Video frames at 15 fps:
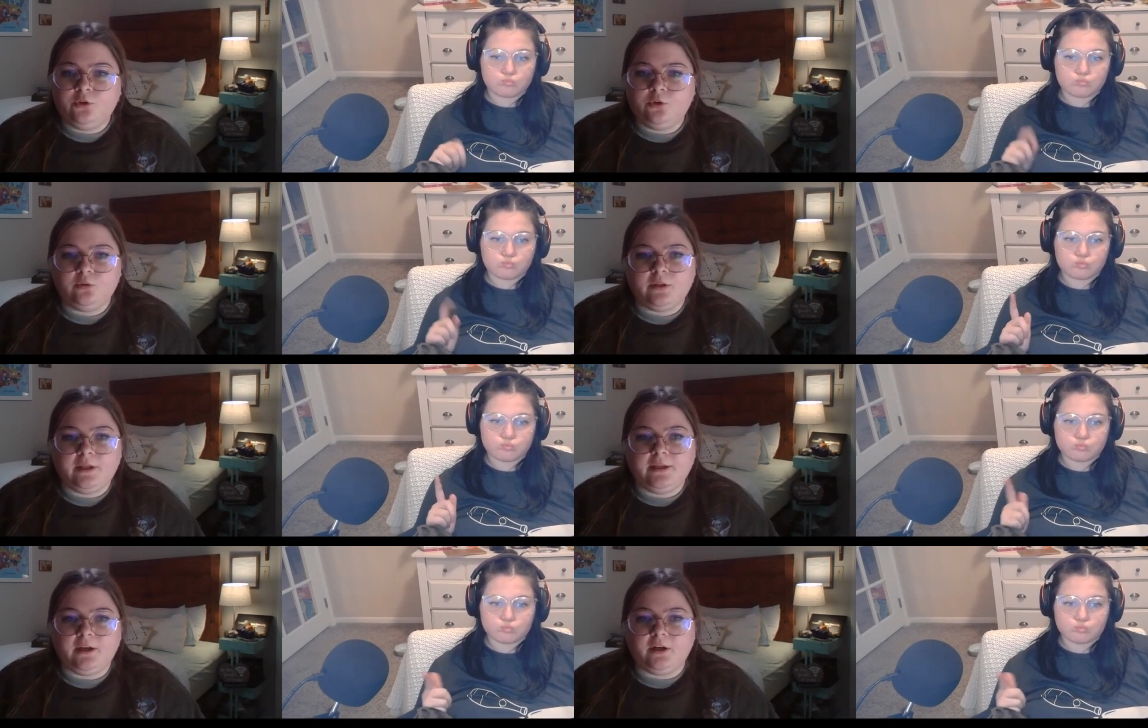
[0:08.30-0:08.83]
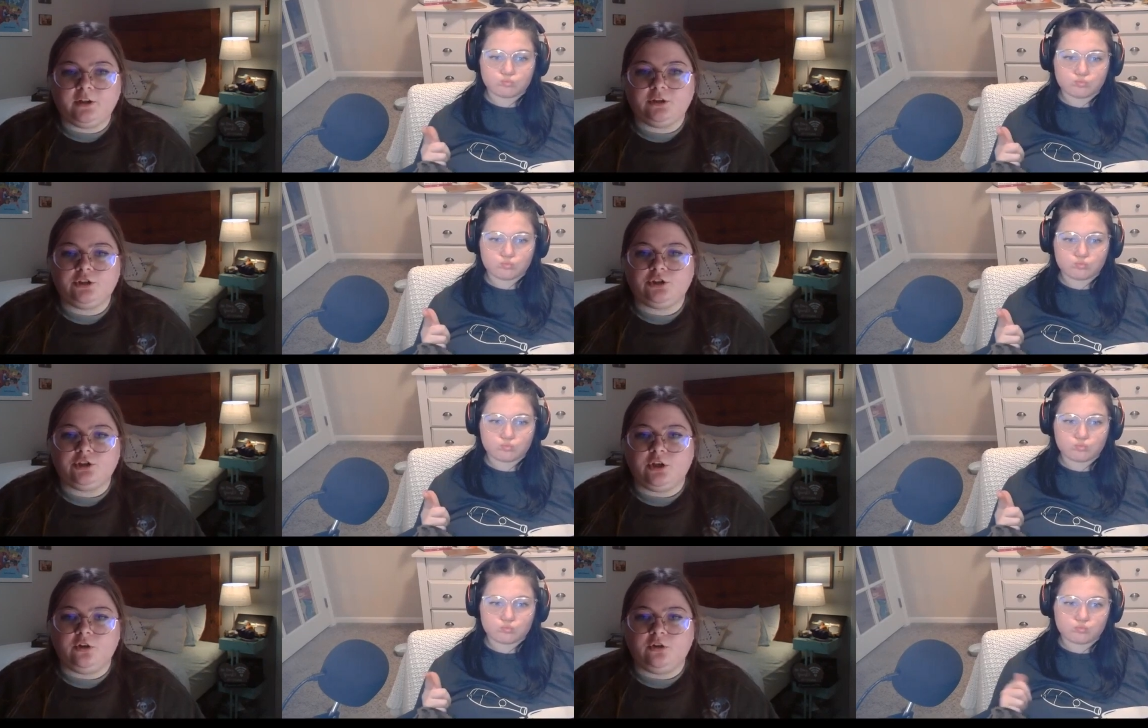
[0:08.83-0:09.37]
Speaker 1: If you like
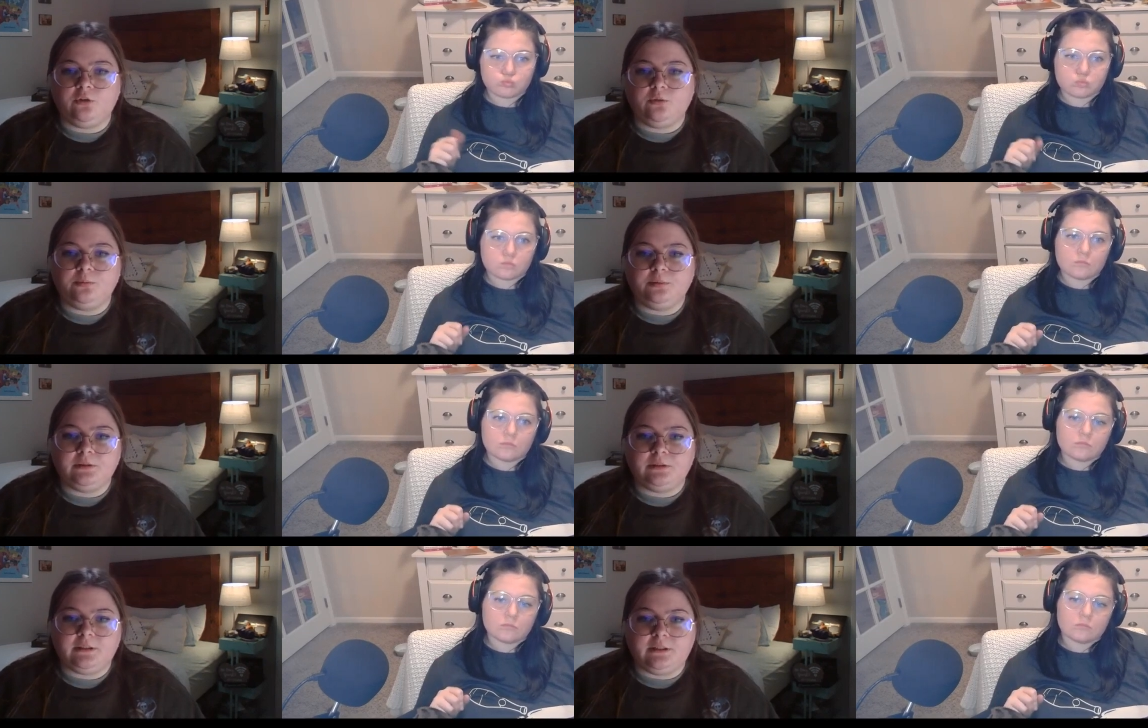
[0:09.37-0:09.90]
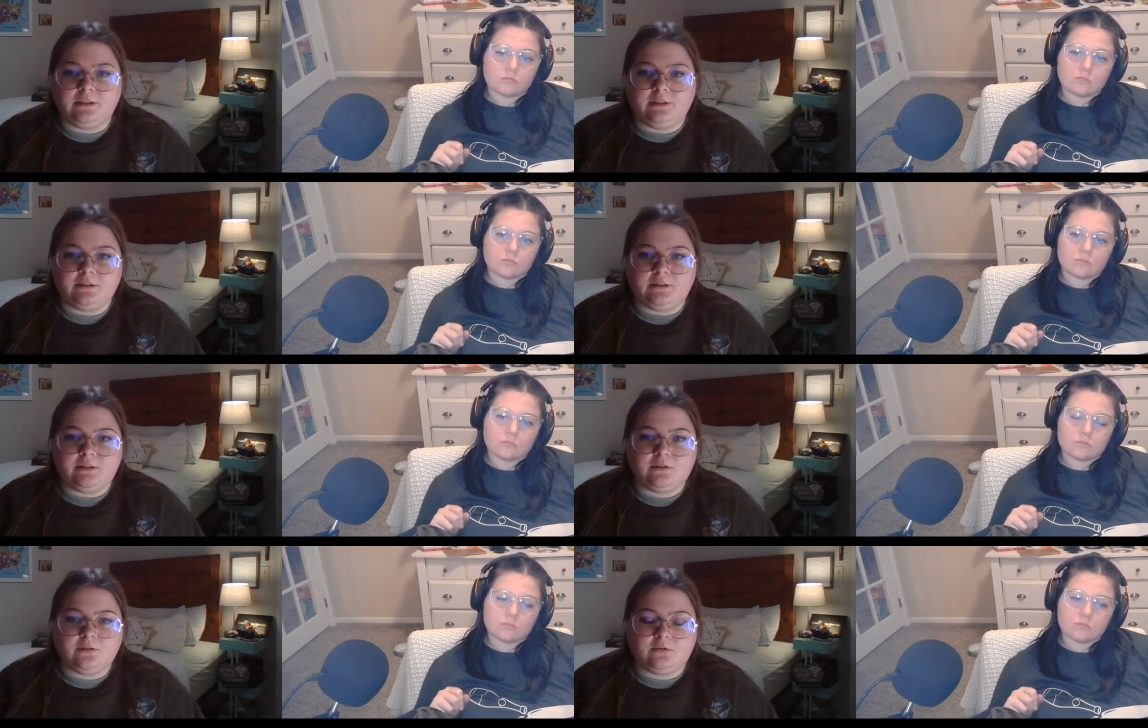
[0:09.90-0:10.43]
our show,
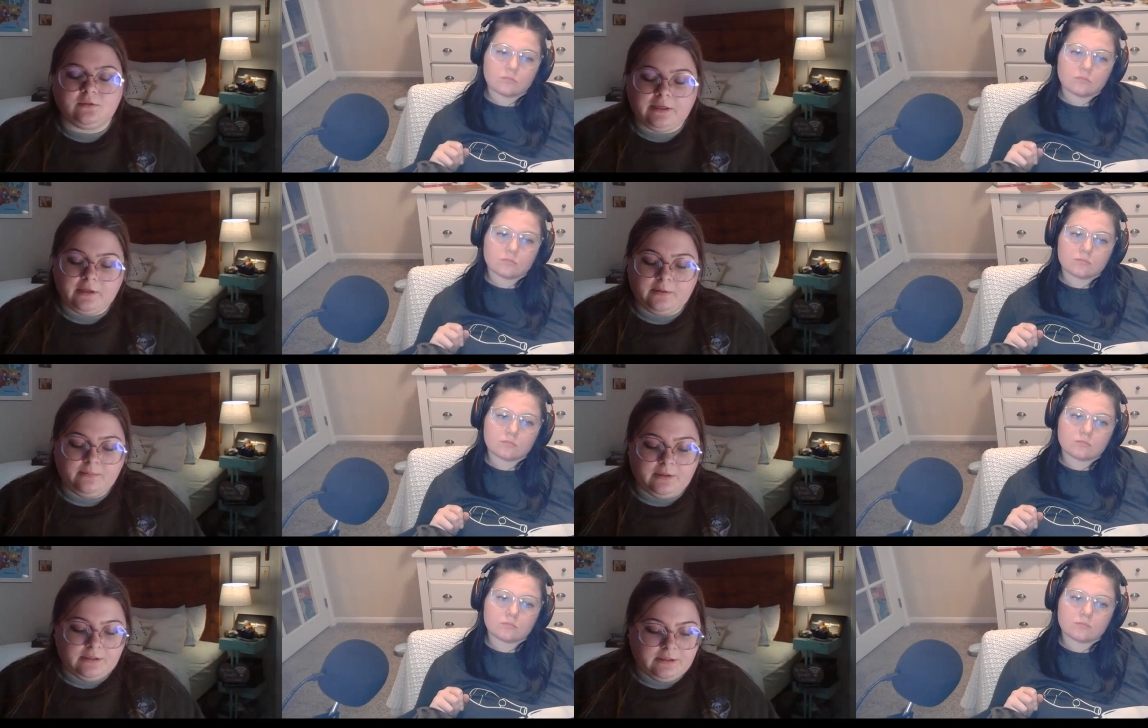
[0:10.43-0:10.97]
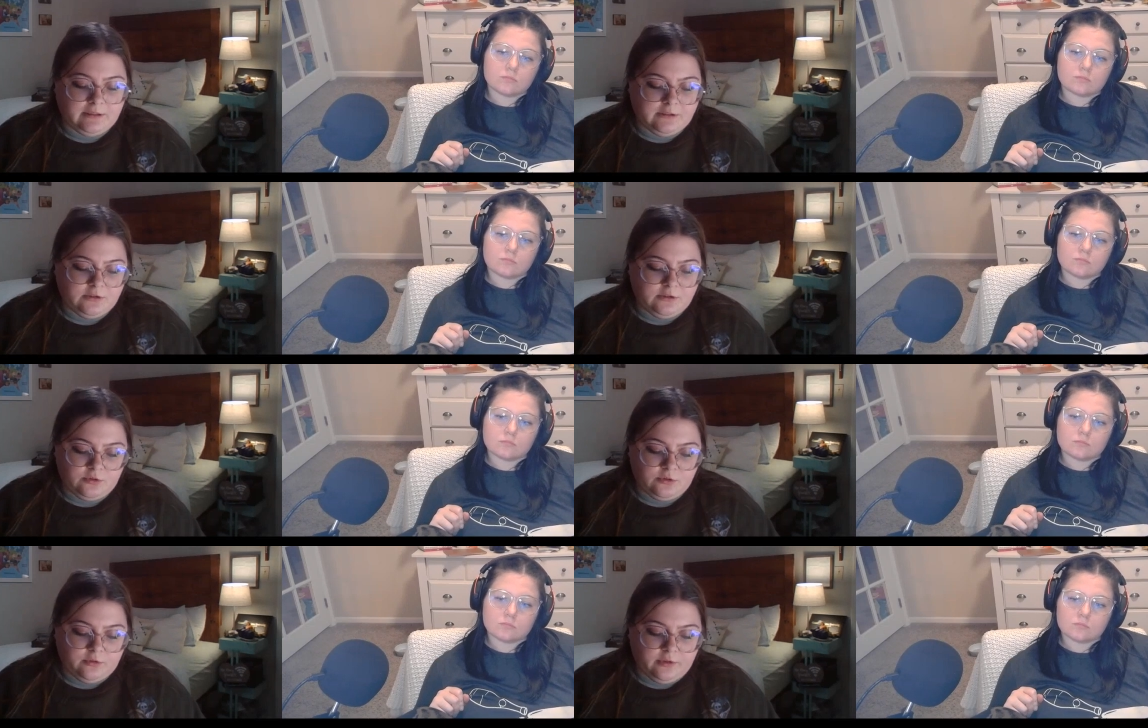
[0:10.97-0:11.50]
please
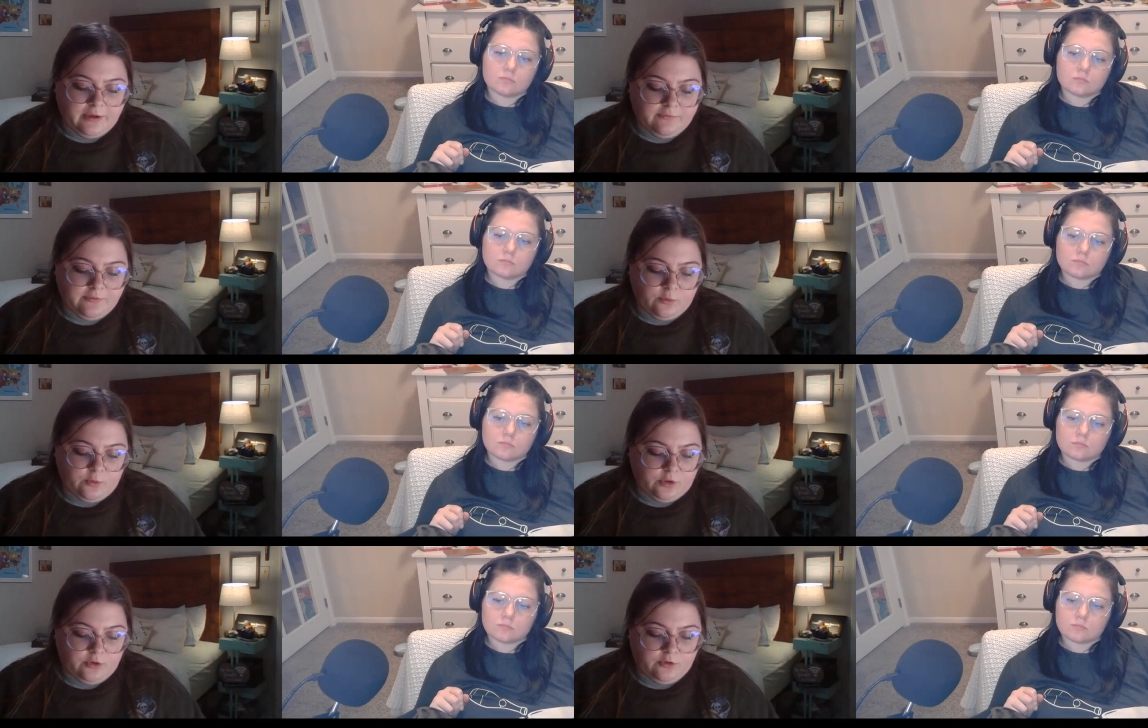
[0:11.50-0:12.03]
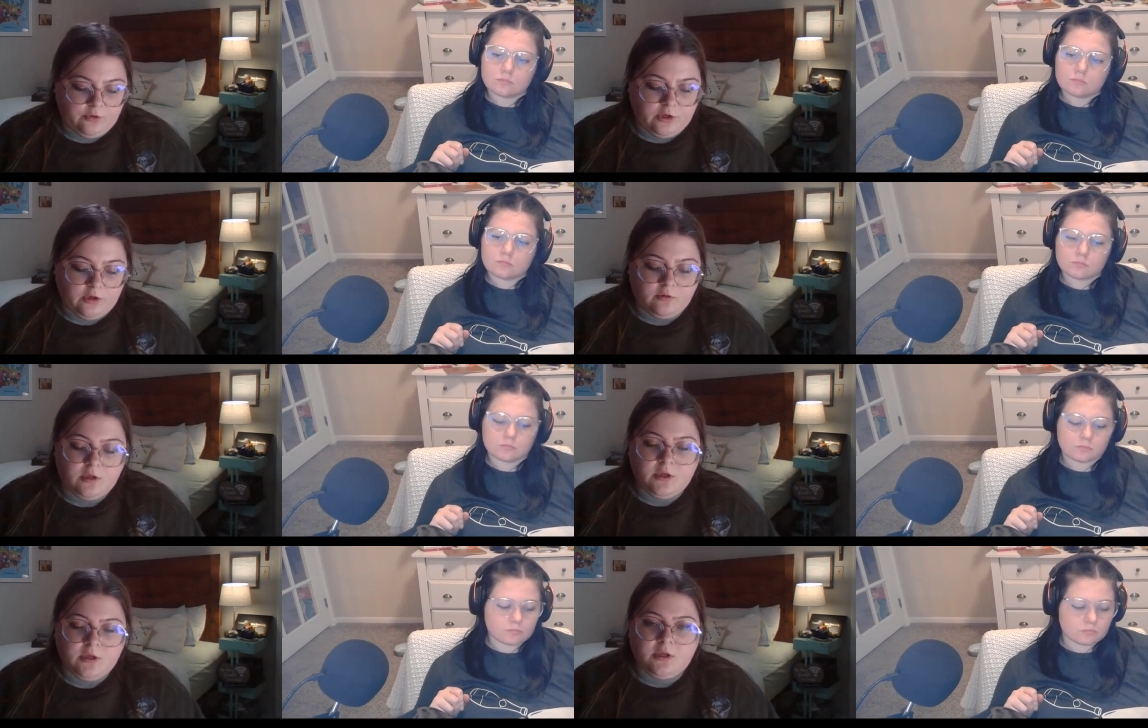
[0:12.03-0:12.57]
recommend it to everyone
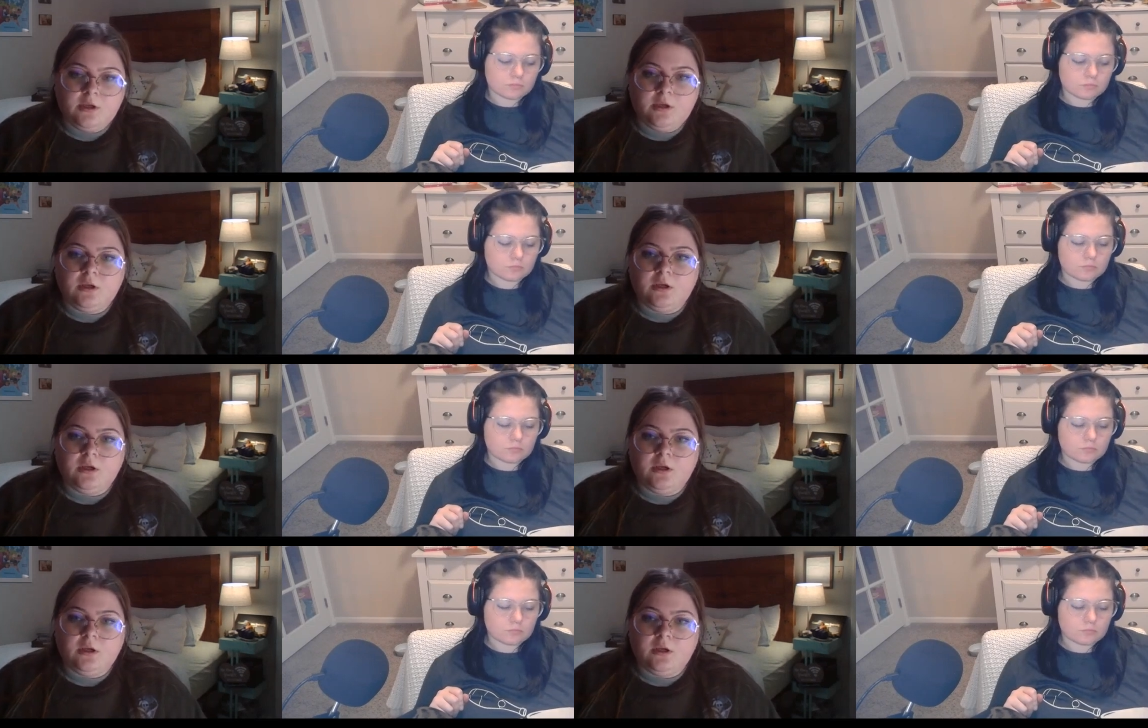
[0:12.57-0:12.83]
you know.